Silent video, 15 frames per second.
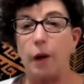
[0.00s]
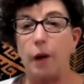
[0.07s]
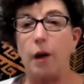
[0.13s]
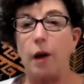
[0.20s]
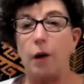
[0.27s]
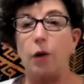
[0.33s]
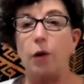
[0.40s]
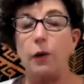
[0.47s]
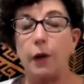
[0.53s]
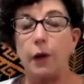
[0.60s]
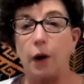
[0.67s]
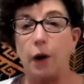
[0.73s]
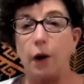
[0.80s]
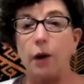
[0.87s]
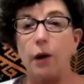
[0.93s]

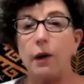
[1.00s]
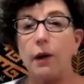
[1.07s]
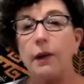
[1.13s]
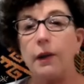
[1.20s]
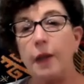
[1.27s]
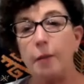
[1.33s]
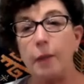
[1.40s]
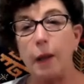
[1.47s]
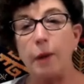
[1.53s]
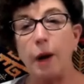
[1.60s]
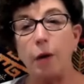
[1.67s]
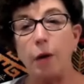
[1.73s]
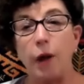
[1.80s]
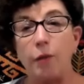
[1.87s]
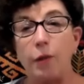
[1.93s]
earlier, then maybe
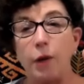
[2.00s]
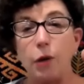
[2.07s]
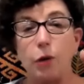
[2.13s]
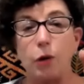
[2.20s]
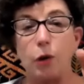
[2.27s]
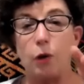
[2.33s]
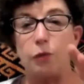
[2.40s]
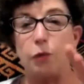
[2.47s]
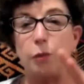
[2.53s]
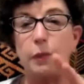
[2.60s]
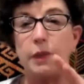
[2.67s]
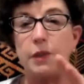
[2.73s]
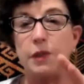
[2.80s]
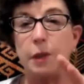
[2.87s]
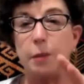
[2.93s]
our revenue curve will
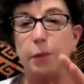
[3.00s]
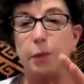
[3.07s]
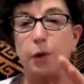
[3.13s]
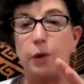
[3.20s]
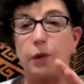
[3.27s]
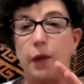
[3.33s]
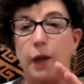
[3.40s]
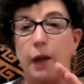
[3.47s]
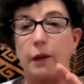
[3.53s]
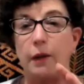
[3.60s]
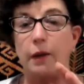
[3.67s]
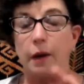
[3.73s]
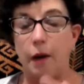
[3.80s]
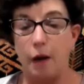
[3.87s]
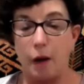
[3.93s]
be steeper
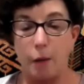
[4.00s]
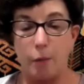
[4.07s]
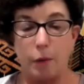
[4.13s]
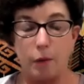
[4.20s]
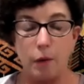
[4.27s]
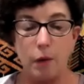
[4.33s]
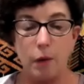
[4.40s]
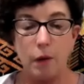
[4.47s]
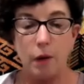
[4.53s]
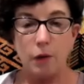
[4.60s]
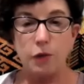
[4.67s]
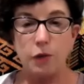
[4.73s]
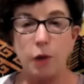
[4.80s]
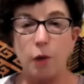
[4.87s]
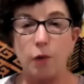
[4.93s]
than a
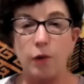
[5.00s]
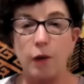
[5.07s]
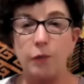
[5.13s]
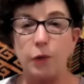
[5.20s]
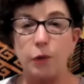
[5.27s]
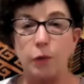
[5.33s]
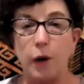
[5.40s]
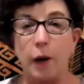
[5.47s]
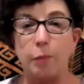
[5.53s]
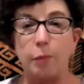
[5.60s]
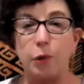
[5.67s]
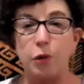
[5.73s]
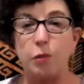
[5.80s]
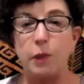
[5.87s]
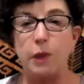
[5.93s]
slower revenue ramp,
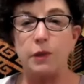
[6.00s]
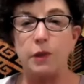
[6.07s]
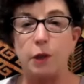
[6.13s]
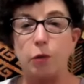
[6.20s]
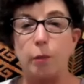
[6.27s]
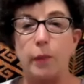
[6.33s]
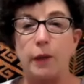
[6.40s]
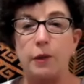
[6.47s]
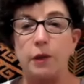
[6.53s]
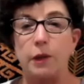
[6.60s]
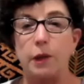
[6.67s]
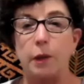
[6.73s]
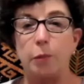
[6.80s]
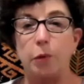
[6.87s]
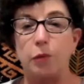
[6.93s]
which means
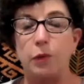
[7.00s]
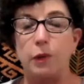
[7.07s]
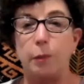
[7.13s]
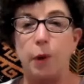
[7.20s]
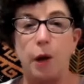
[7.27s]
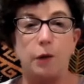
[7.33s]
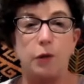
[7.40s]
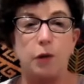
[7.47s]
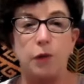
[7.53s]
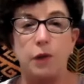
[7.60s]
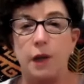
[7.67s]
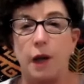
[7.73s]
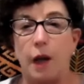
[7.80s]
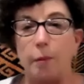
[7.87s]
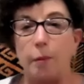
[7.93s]
incrementally improving the product over
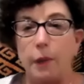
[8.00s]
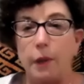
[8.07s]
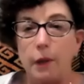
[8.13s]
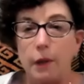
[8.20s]
time.